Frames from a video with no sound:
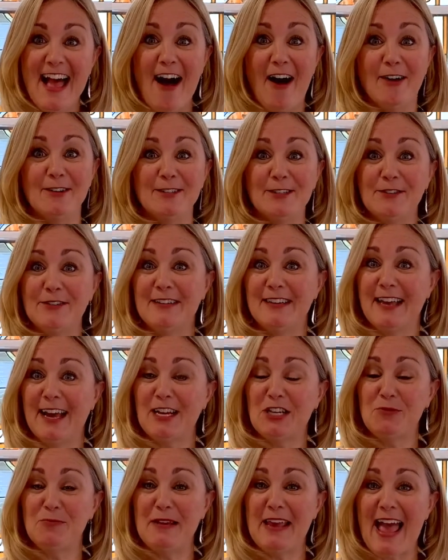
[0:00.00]
Also, you can
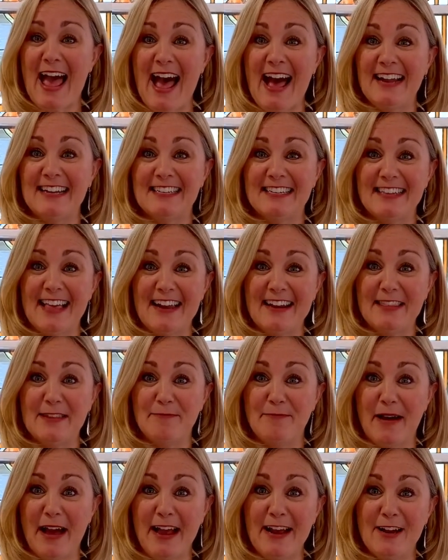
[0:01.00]
catch me at Delight of the
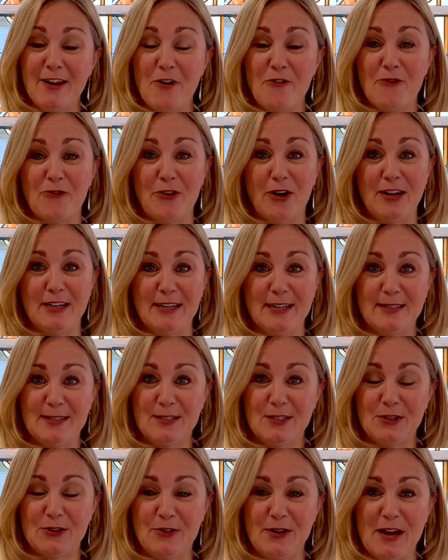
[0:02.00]
Bite over on
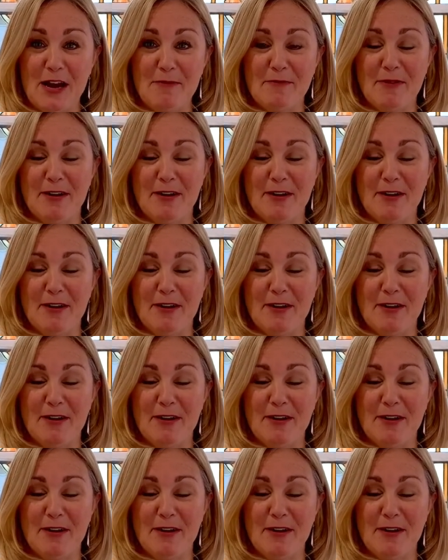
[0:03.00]
Instagram.